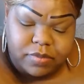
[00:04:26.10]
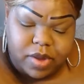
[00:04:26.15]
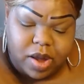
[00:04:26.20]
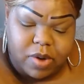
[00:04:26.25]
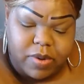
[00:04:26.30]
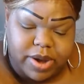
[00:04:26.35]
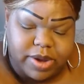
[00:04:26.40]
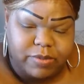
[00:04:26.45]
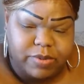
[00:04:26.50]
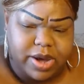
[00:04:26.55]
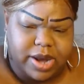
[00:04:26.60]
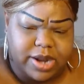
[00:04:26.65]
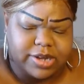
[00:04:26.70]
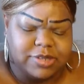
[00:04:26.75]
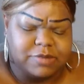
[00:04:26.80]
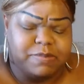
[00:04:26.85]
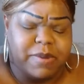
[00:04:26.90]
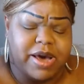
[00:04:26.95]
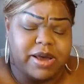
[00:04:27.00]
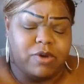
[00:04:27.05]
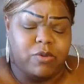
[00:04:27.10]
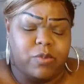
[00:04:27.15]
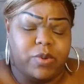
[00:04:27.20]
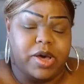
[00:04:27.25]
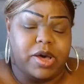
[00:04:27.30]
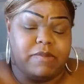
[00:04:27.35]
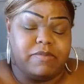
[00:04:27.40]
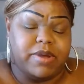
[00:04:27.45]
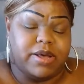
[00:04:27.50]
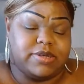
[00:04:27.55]
All right, we got the spider
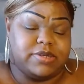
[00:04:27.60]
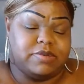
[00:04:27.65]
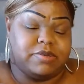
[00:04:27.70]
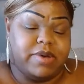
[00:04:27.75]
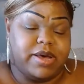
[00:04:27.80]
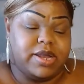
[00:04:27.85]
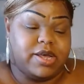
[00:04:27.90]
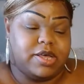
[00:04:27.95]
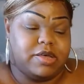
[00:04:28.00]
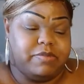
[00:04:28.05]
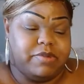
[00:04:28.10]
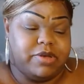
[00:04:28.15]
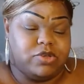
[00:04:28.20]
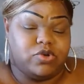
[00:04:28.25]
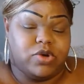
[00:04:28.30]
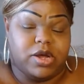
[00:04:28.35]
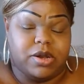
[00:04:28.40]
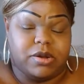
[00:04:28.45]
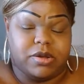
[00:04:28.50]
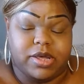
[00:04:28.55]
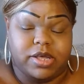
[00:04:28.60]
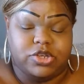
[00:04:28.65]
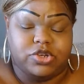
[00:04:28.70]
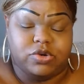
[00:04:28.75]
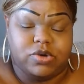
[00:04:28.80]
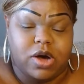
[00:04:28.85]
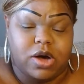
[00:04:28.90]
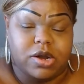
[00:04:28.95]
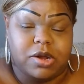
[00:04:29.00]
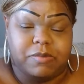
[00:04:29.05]
web now. Somebody could be trying to get
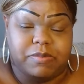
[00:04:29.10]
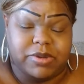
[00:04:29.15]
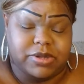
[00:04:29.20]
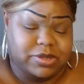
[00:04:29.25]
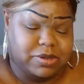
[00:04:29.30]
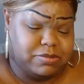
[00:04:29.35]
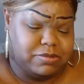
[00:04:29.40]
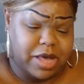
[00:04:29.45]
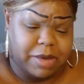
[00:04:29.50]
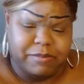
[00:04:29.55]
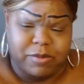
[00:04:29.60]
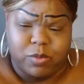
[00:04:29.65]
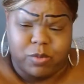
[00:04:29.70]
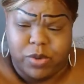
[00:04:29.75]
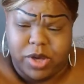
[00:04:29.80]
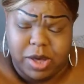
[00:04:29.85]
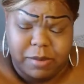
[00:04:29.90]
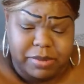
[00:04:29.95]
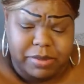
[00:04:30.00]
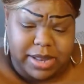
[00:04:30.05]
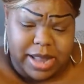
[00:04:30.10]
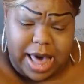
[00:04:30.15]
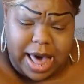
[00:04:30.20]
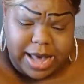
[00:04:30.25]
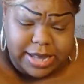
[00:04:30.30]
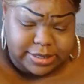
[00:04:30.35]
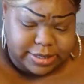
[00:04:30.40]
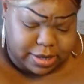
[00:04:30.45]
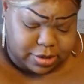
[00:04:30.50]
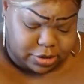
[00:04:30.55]
you caught up in some type of web of
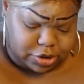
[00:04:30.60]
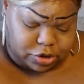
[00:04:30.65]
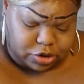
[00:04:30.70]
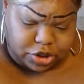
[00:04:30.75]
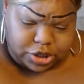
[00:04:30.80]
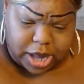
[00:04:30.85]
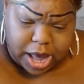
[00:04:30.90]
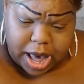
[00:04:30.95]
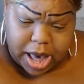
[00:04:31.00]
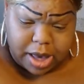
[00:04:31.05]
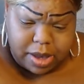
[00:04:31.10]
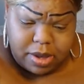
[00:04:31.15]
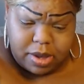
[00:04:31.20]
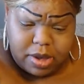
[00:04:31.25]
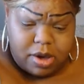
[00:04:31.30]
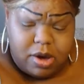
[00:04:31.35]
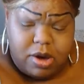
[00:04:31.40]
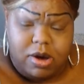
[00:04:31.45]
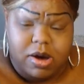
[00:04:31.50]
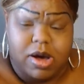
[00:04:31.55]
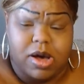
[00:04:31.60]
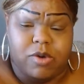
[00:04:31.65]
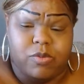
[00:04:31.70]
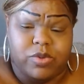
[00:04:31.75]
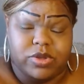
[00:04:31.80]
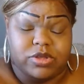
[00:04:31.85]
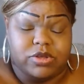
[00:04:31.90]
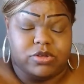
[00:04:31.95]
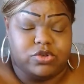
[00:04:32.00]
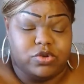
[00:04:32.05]
lies at your job um,
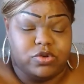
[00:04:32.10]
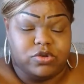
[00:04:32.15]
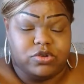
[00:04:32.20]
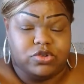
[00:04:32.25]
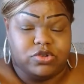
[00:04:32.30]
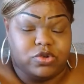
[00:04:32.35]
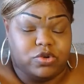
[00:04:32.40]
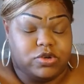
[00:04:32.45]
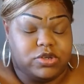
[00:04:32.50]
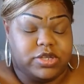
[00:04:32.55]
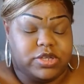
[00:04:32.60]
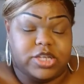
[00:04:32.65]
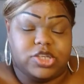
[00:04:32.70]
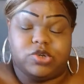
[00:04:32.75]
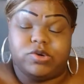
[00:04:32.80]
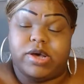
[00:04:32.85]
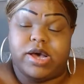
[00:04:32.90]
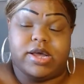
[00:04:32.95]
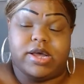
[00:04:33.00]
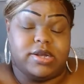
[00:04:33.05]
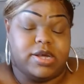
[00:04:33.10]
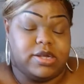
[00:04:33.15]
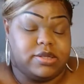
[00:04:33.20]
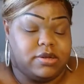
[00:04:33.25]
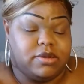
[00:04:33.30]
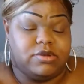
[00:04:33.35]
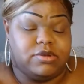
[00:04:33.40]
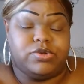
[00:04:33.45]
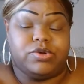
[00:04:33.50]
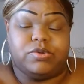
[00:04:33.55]
with the two of that you had
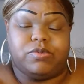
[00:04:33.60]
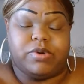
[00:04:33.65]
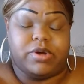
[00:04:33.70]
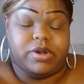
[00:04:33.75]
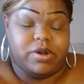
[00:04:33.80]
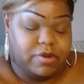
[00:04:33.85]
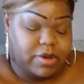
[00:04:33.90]
nothing to do with.